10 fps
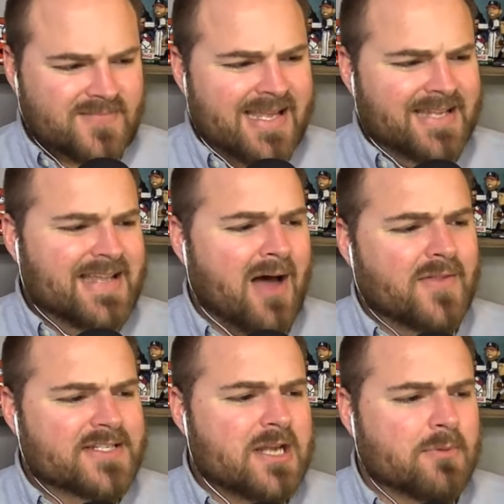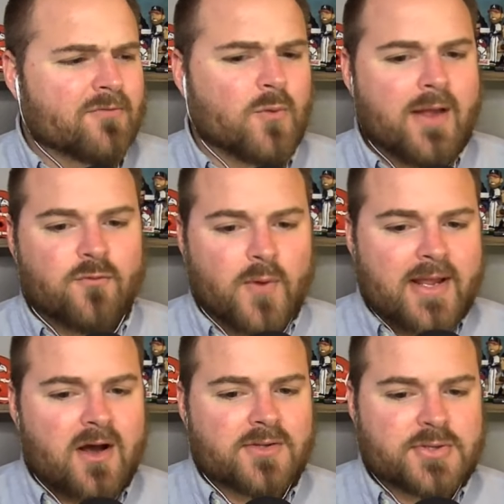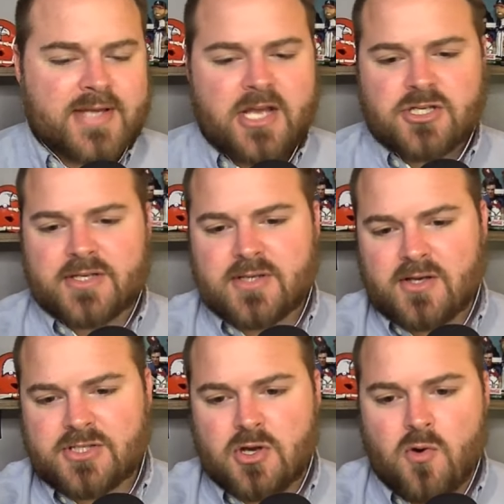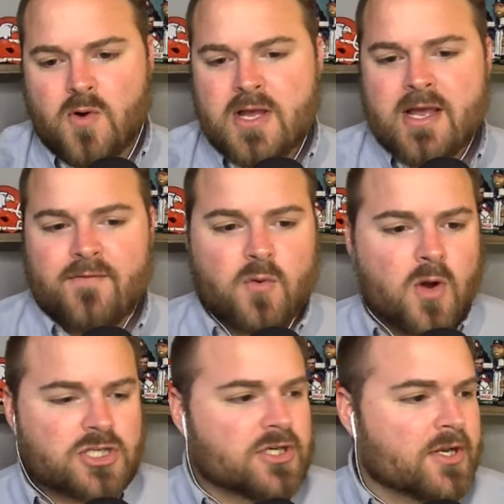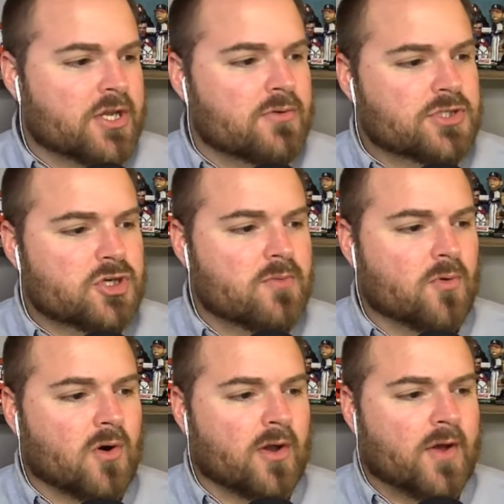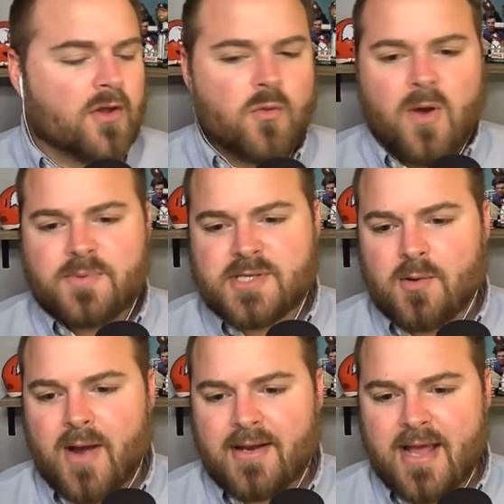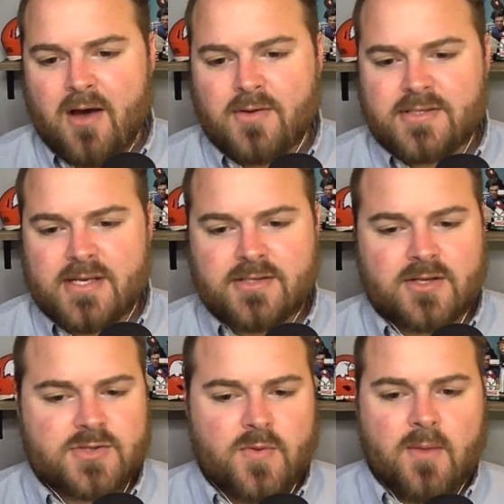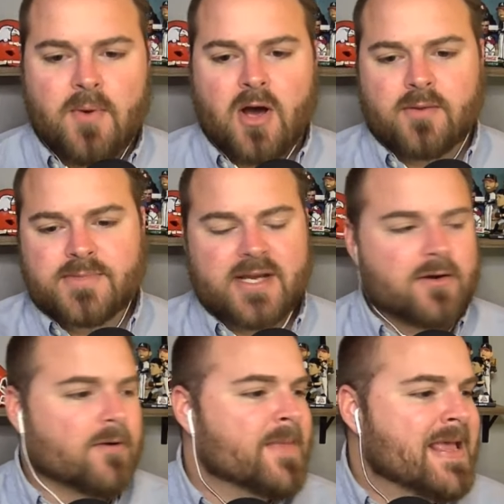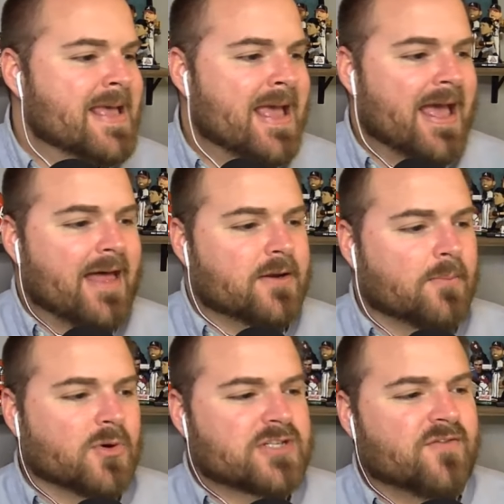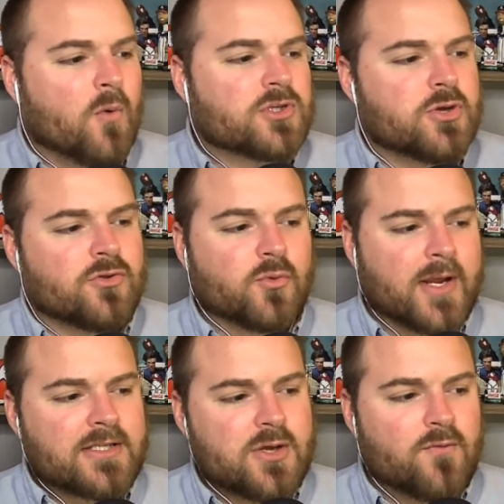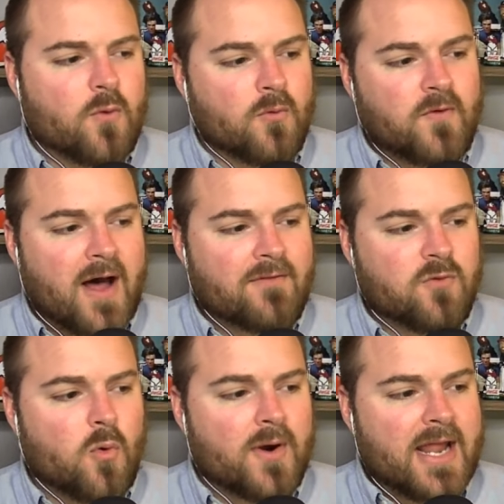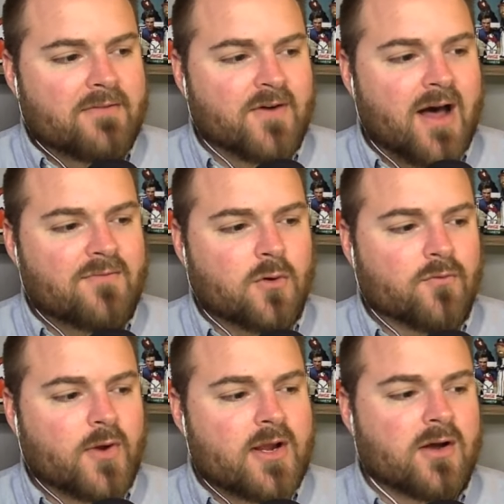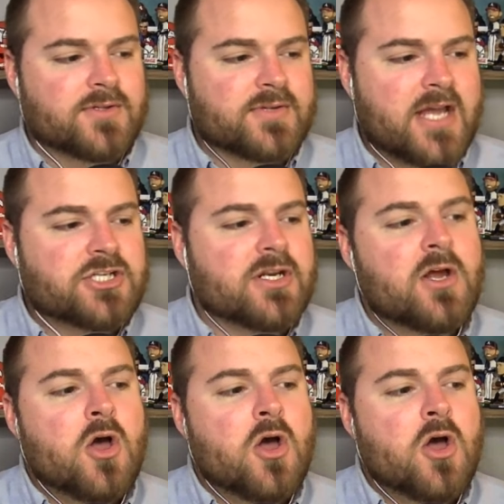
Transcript: and dial this number for a free consultation. That's also, if you're watching on YouTube or on, on the website right now, it's, it's also on the bottom ticker. That number is 423 245 4185 for a free consultation